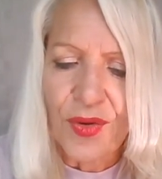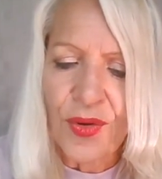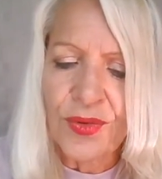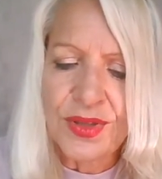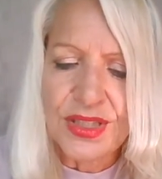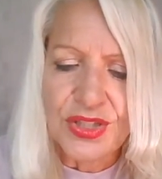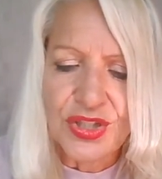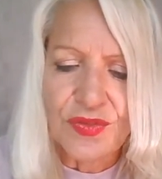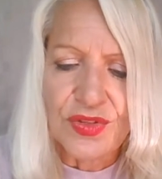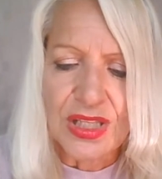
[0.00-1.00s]
only to
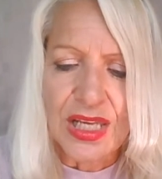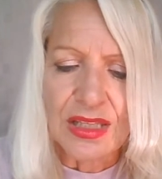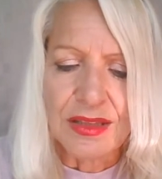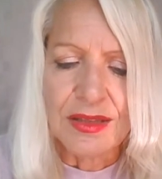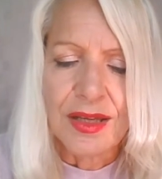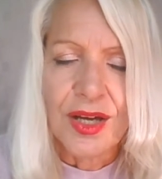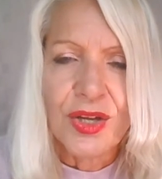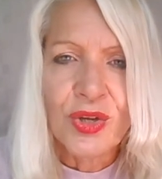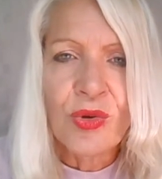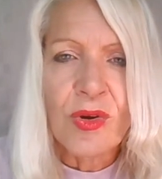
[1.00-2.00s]
shift again,
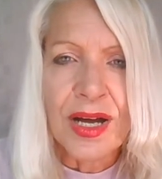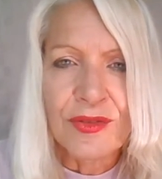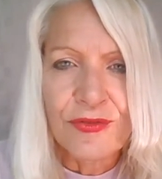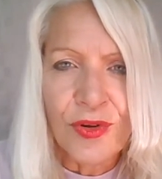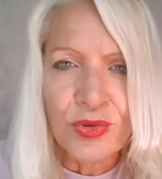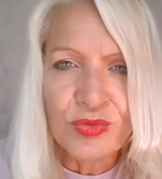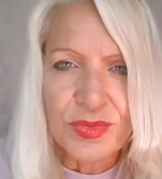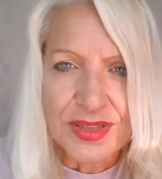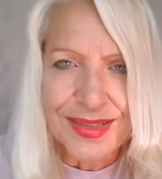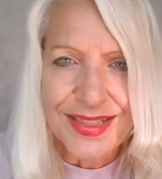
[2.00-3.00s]
your
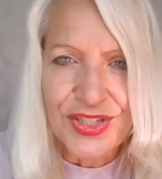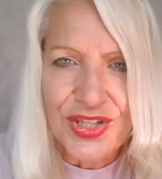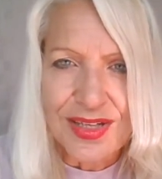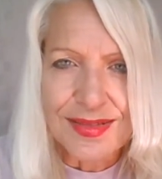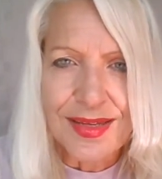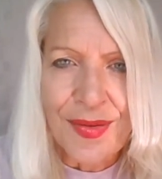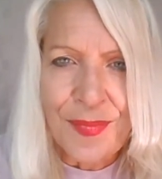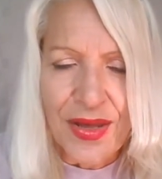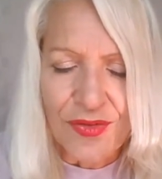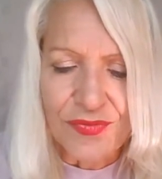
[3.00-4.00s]
unfoldment is just a
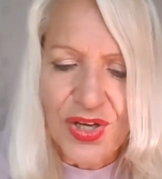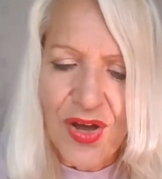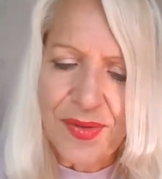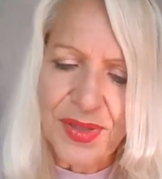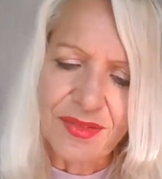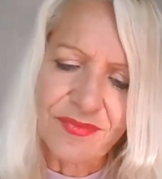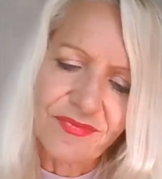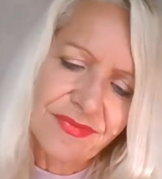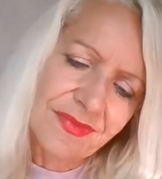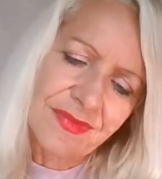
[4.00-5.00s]
matter of timing.
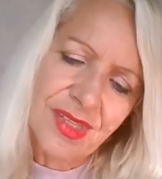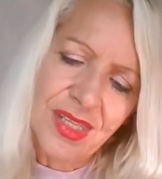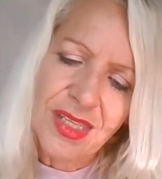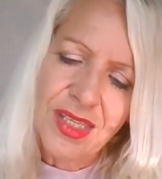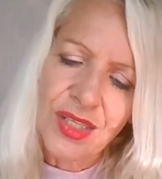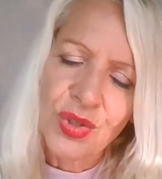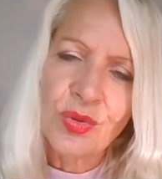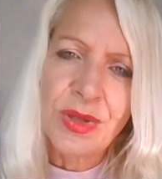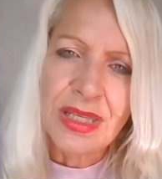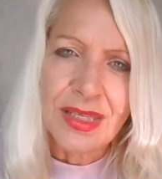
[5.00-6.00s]
You're
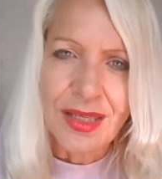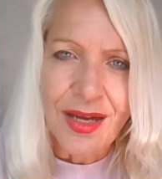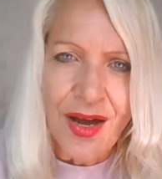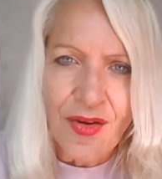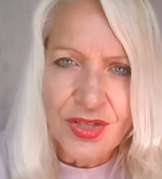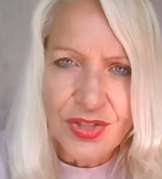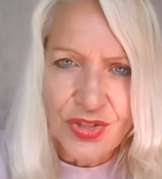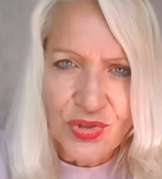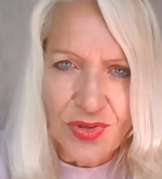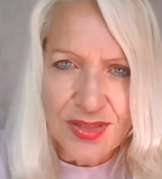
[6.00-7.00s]
being encouraged to
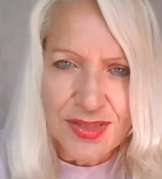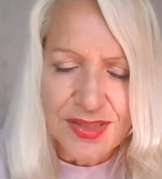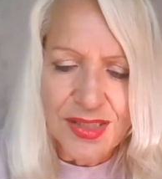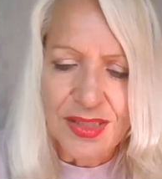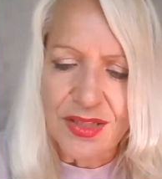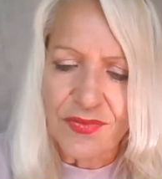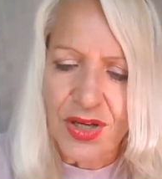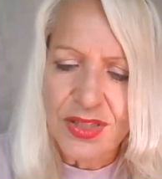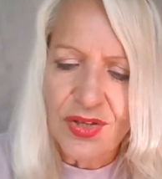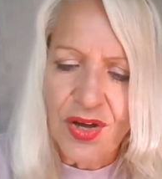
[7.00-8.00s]
trust in the
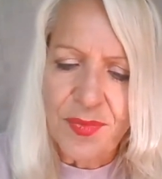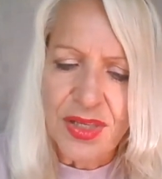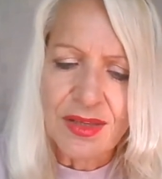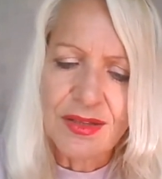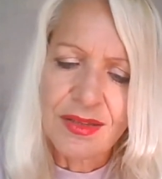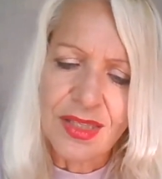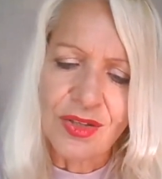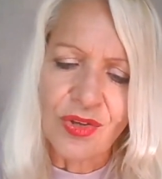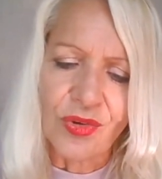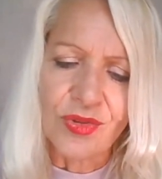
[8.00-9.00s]
divine timing that
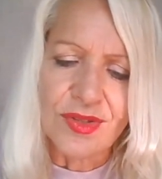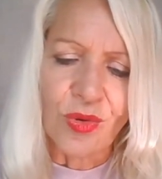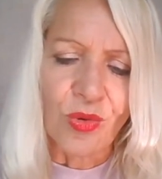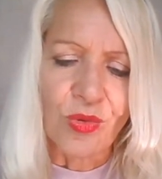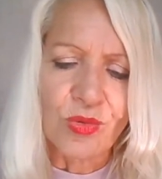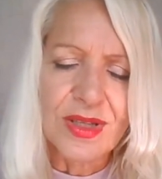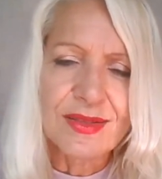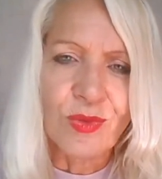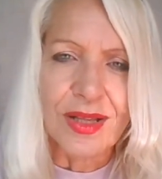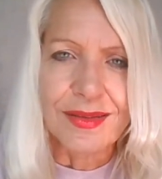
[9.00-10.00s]
knows all
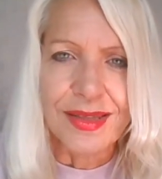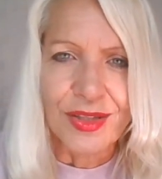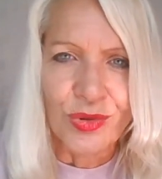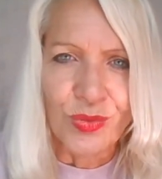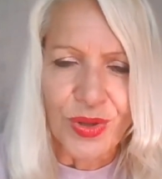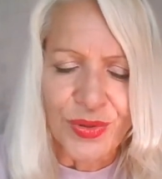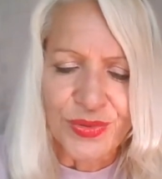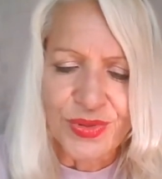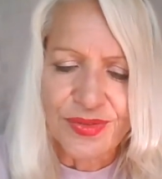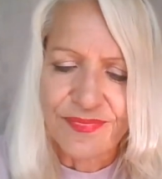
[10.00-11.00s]
is well in your world.